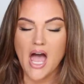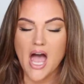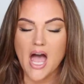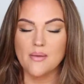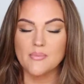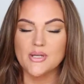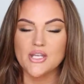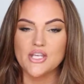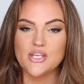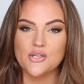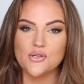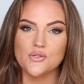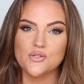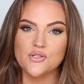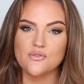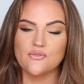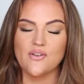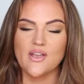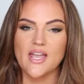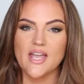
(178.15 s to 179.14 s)
I'm a
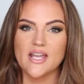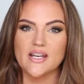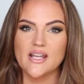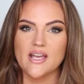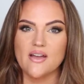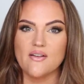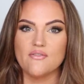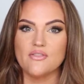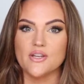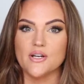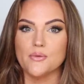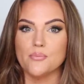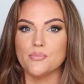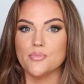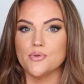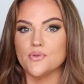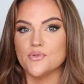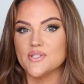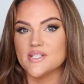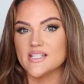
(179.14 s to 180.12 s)
huge fan of their
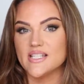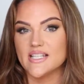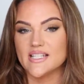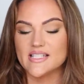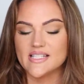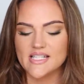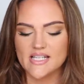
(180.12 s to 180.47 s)
Boost Skin